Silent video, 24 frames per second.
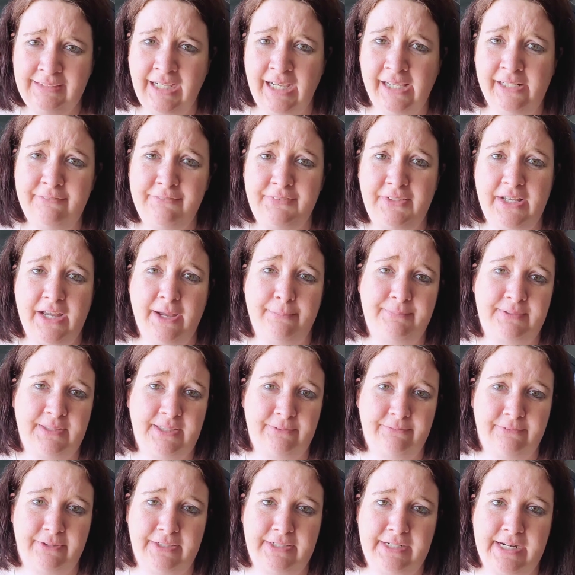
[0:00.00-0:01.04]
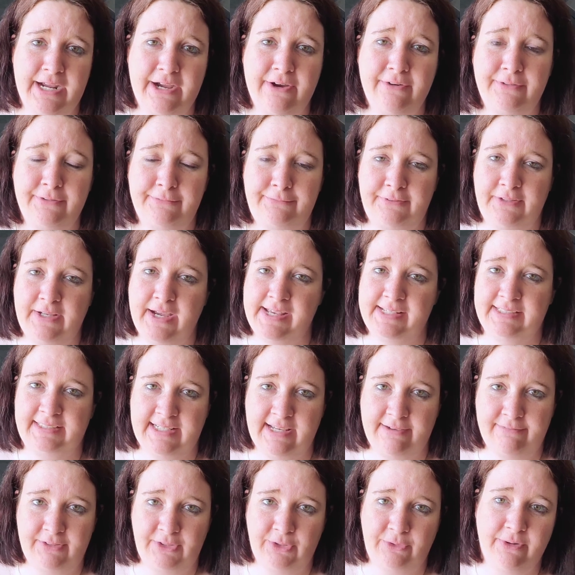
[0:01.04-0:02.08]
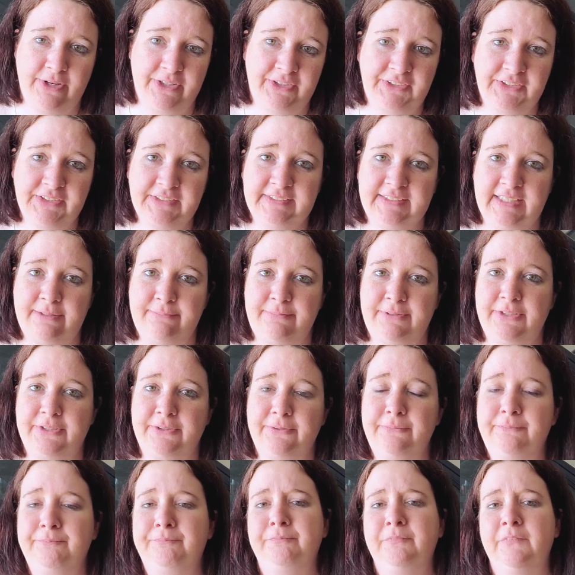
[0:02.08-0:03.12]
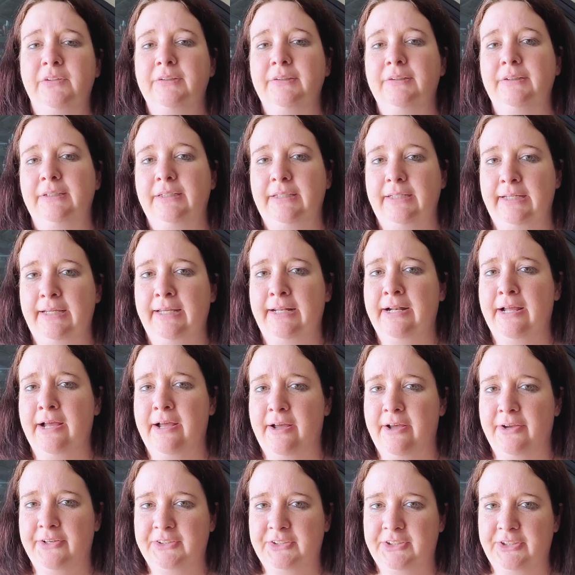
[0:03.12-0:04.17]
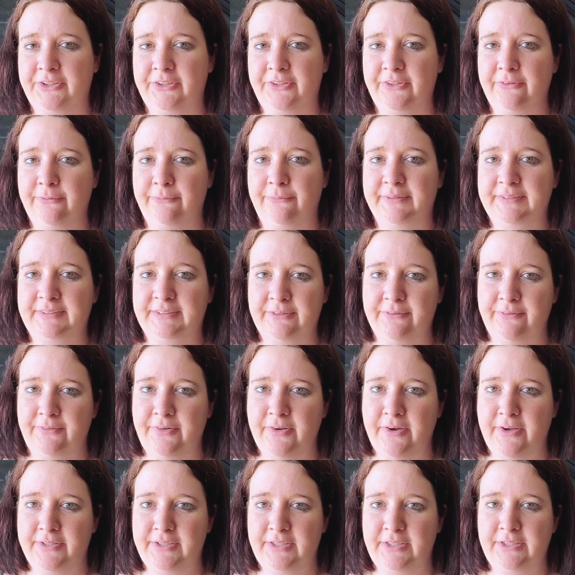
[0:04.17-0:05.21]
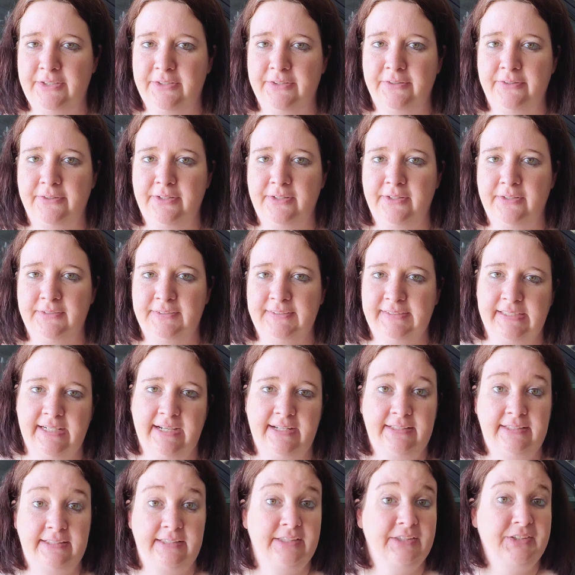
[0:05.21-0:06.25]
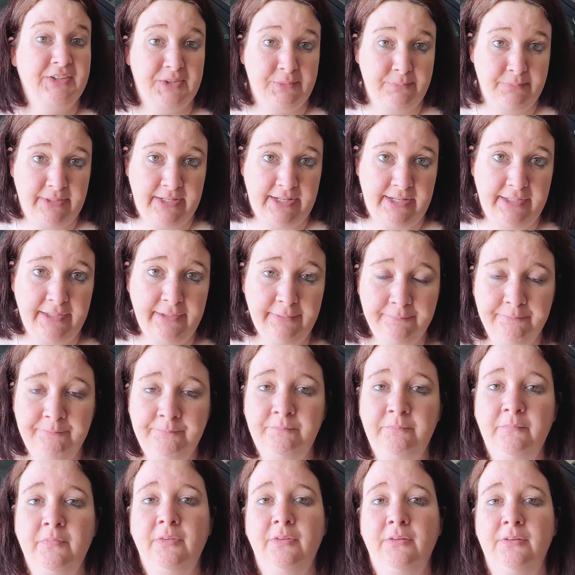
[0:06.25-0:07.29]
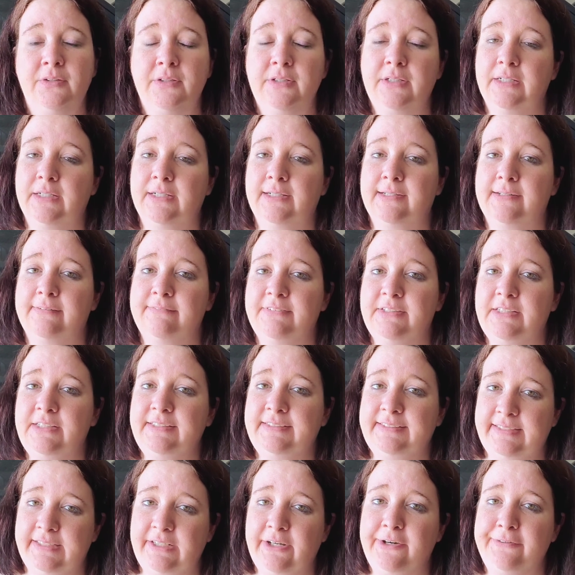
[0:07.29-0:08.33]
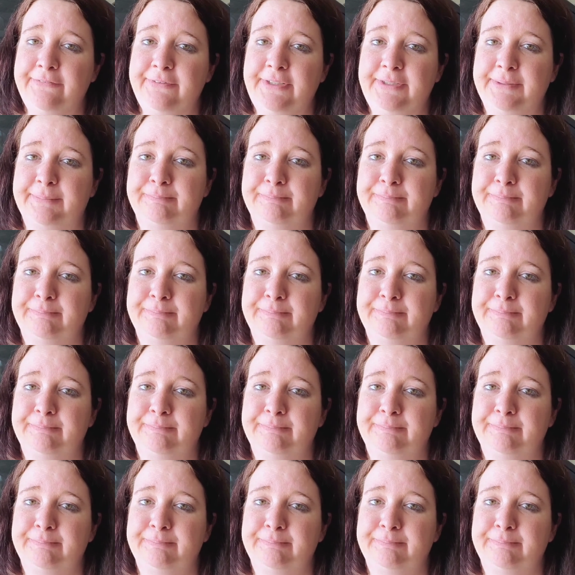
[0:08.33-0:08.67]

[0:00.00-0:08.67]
of the update right now. If you guys have any questions, let me know, and I'll show you what's going on here inside the engine bay of the CRV.